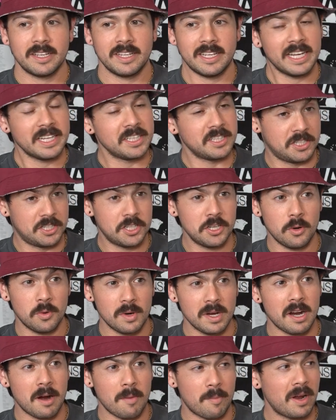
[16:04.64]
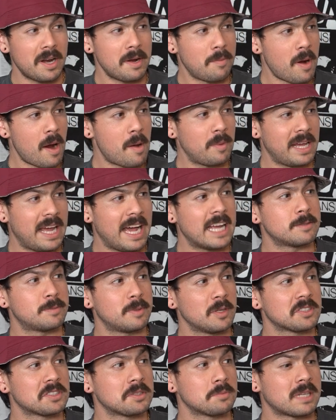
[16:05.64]
And you know what? Our body probably has
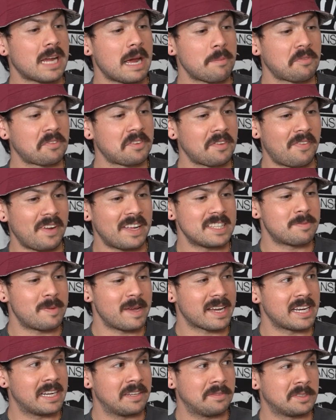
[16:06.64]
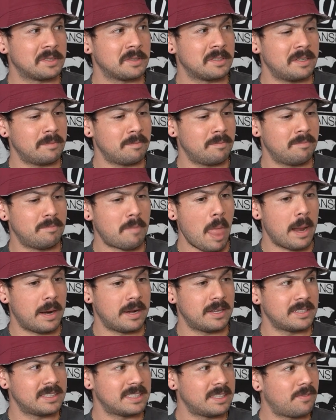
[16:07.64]
built some type of defense
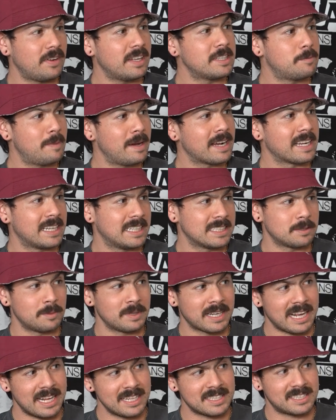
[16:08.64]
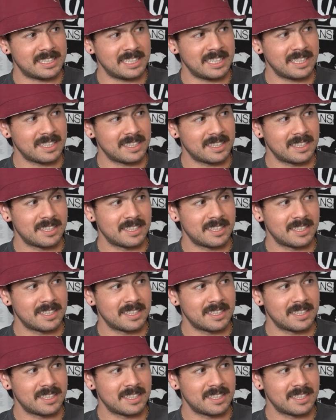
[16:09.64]
mechanism against it.